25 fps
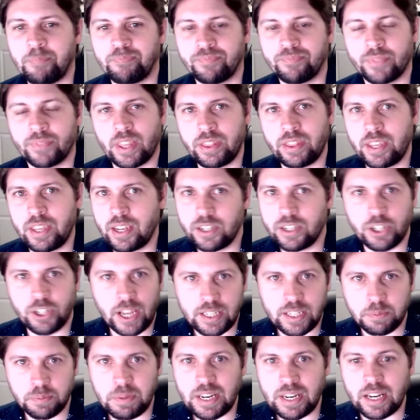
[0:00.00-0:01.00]
The
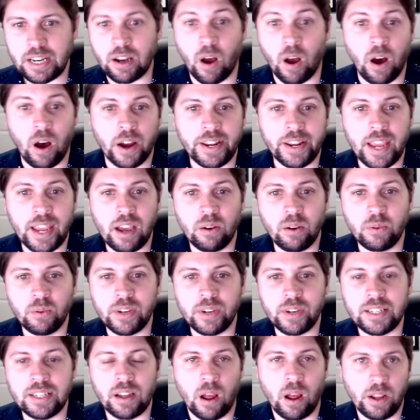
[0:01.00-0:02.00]
adjustment in audio
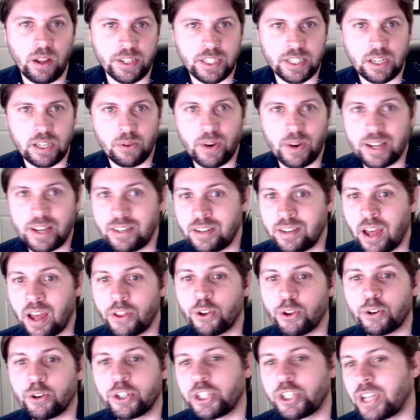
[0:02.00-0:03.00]
is also
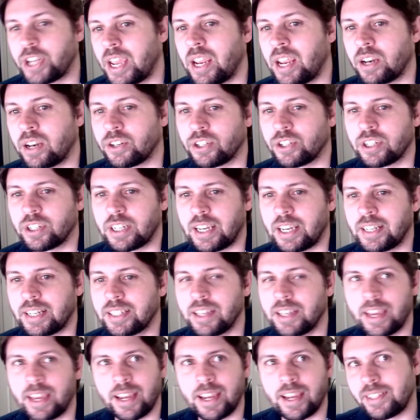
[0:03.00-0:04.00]
another change. It's
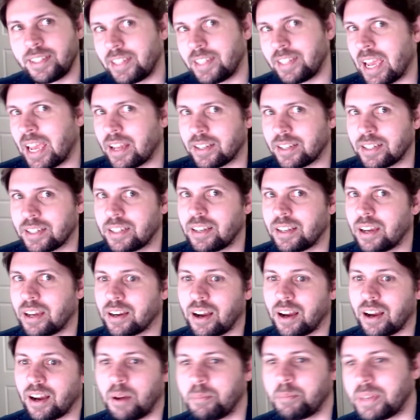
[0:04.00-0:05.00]
like a dance, a
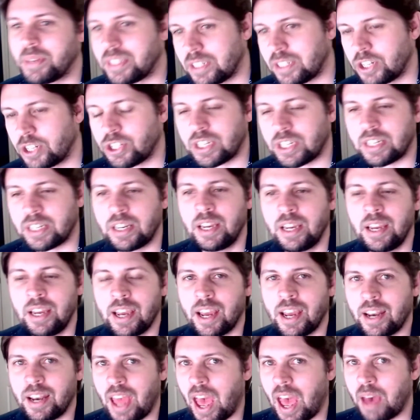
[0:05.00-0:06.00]
composition,
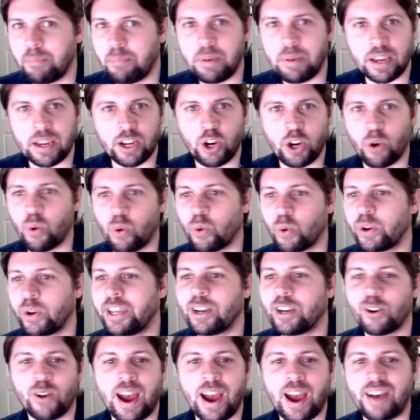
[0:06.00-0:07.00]
an epic
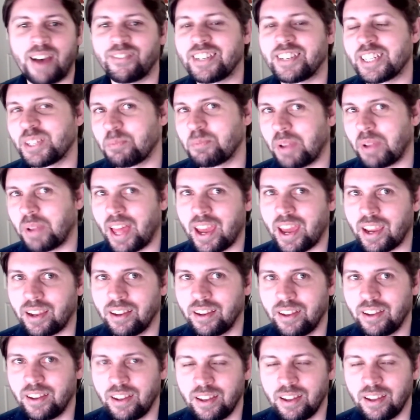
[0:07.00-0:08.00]
choreographed display.
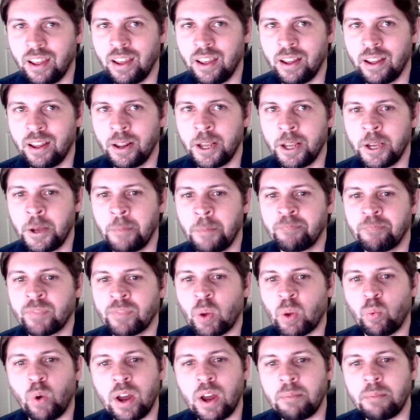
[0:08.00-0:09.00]

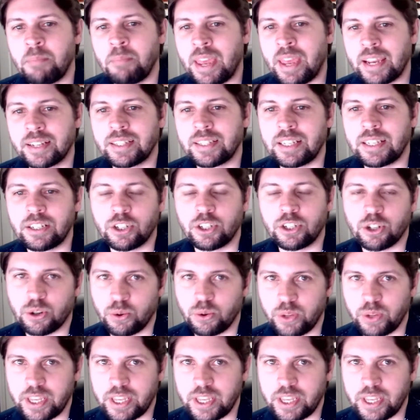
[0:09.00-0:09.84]
What makes these truly